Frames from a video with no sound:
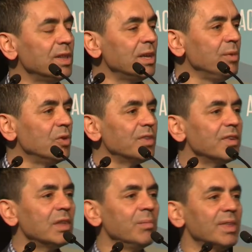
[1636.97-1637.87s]
the immune
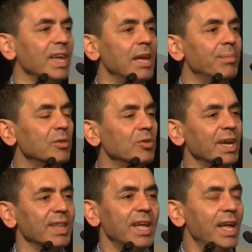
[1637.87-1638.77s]
system is able to
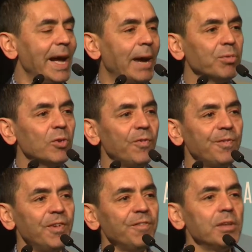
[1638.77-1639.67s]
get up to
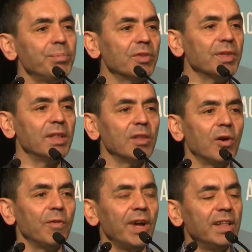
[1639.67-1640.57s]
50%
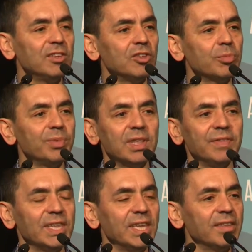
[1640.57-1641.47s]
of
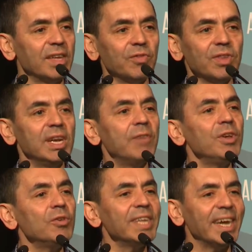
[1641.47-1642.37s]
antigen-specific T cells within a
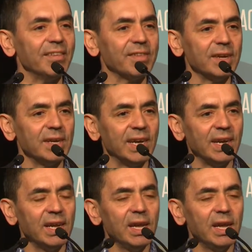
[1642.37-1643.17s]
few days. Yeah?